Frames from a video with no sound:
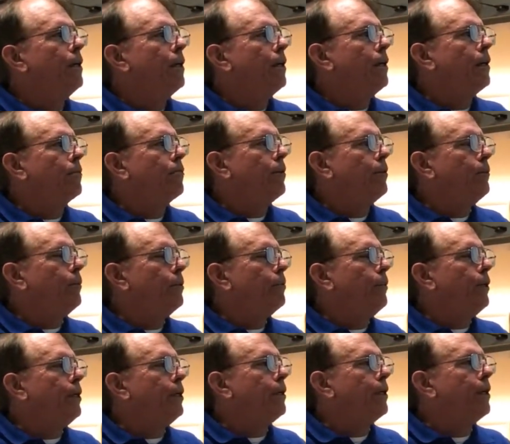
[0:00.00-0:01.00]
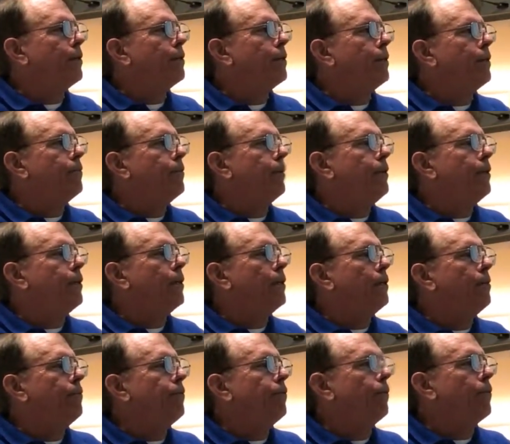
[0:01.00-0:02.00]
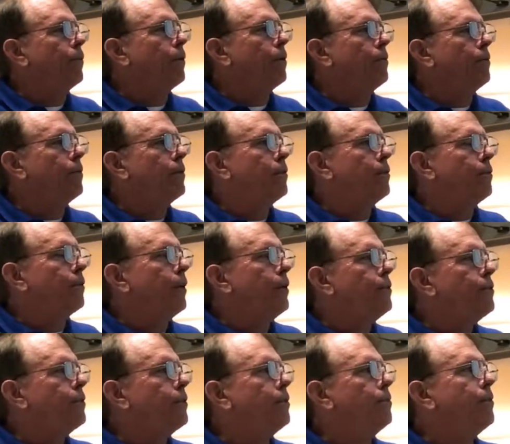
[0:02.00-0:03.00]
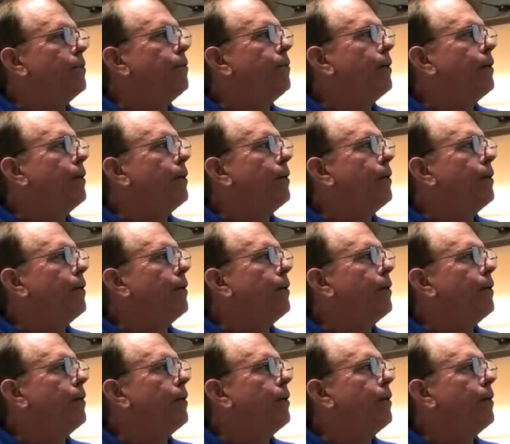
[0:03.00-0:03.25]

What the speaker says: And we've been meeting out there every year for the duration of the